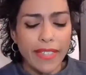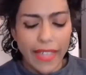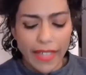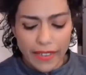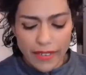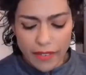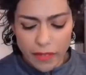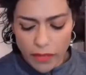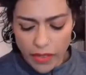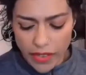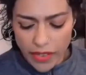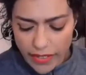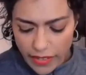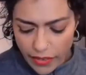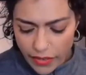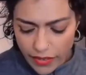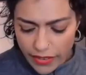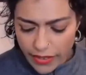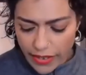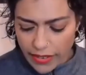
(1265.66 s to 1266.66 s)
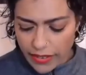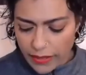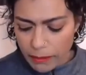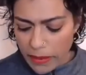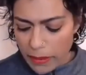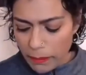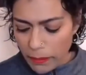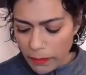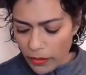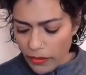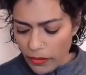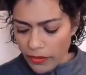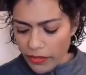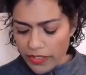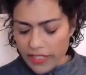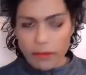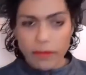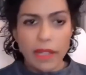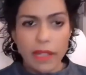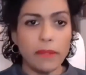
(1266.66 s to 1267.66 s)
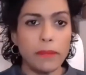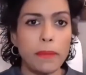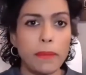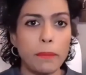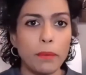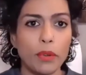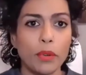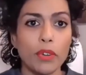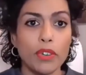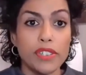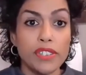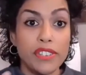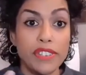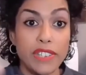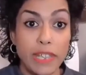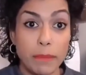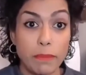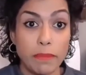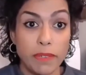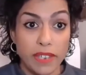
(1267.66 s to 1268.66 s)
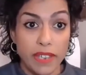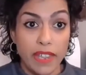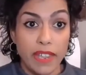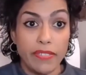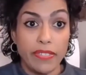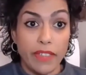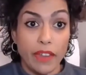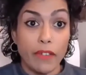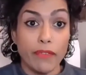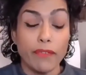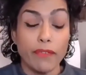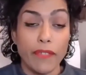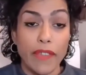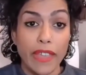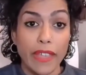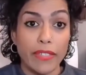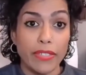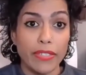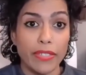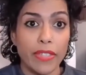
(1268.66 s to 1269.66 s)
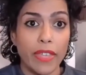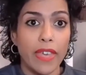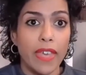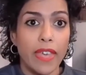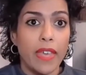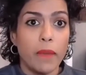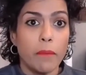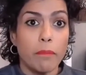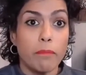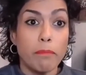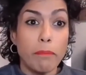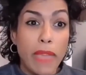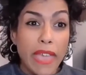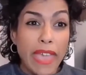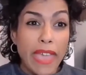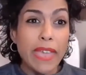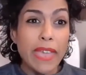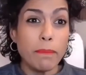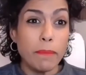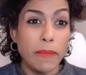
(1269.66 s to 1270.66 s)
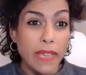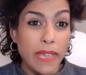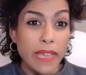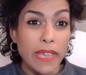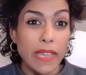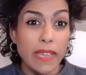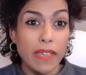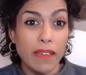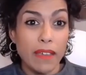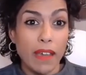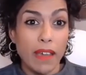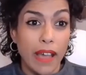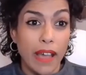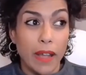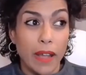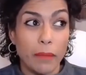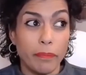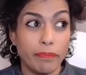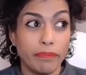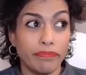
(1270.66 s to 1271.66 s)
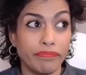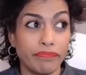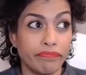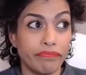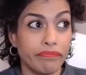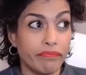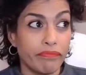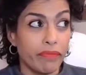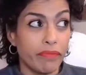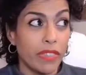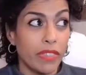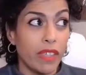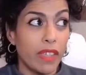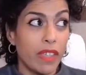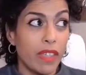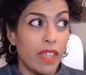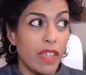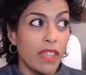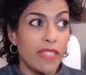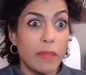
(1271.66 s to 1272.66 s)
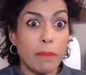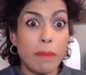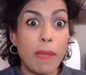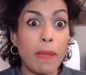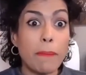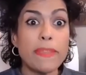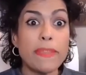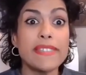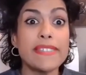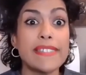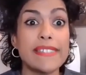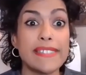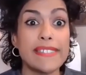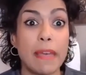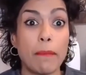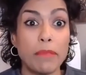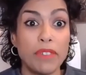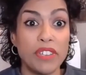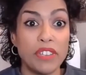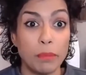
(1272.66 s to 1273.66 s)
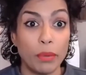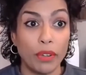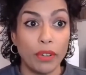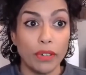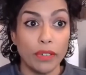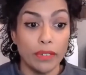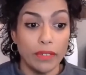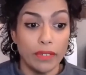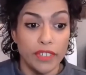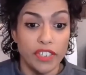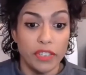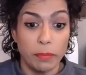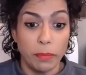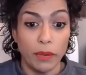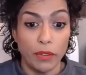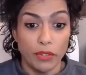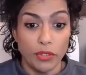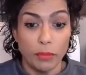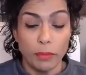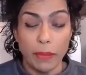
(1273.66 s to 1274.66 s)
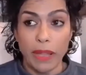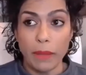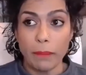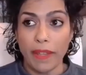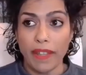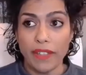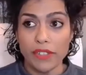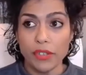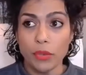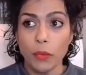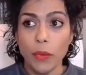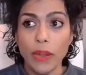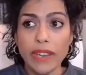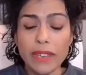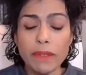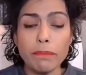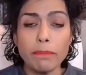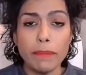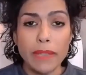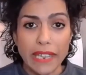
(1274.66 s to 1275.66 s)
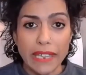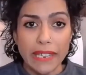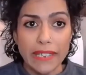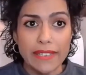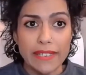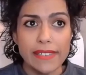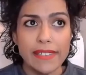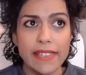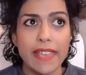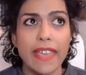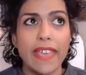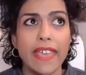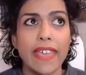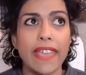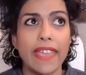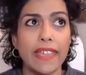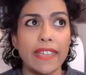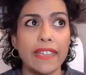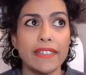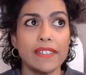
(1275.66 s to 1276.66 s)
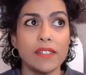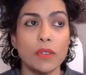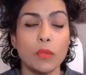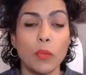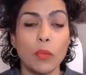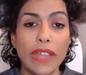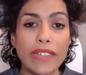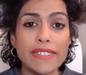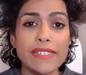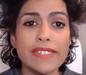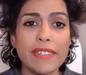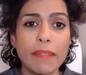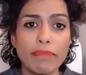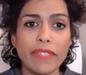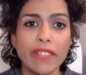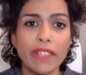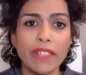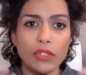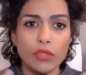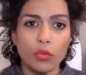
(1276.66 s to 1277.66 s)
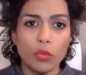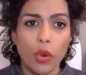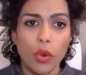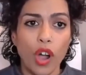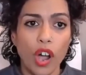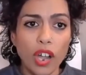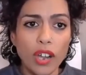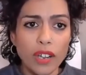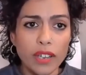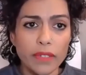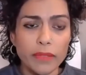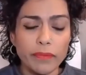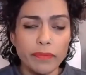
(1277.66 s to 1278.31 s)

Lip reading: that people, sometimes people who are steeped in their faith may be, they might be susceptible to spiritual bypass. So what it means is when something's wrong,